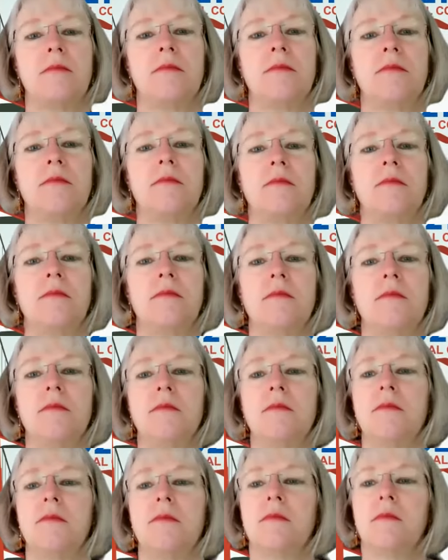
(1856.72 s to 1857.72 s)

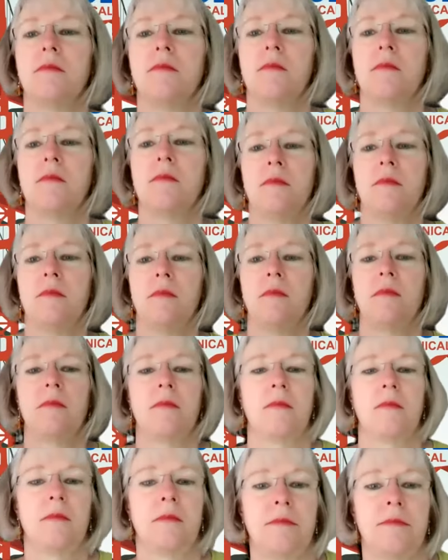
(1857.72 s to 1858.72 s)

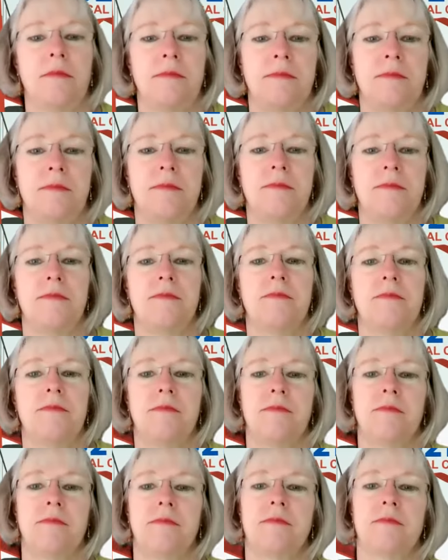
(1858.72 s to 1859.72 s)

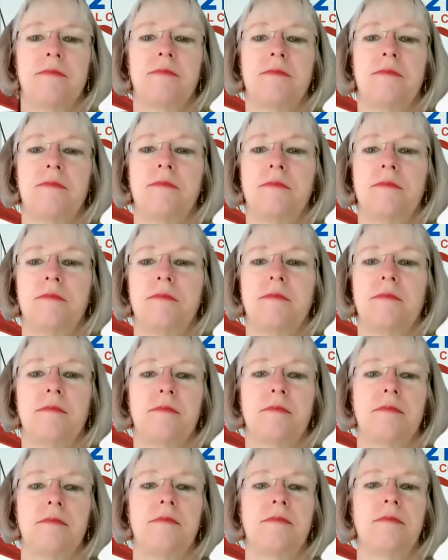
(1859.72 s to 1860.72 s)

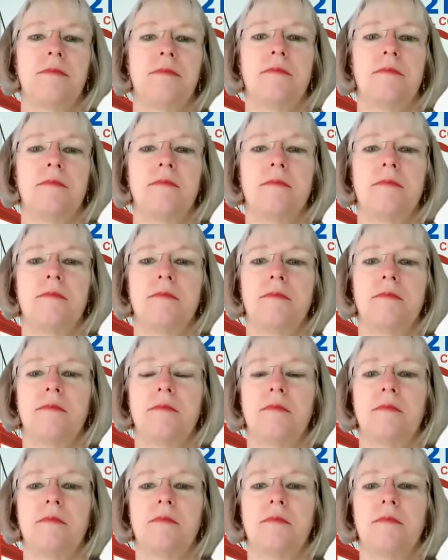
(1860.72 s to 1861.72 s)

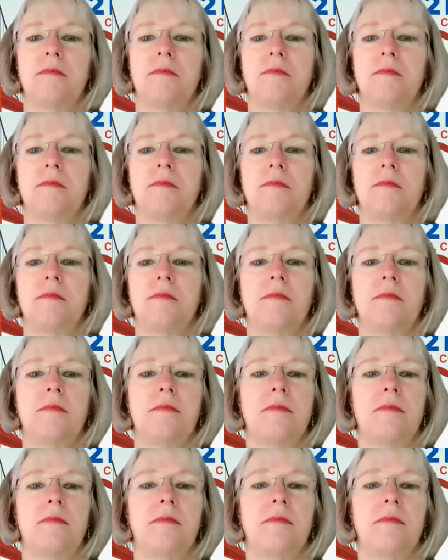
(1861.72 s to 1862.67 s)
The person shown says nothing.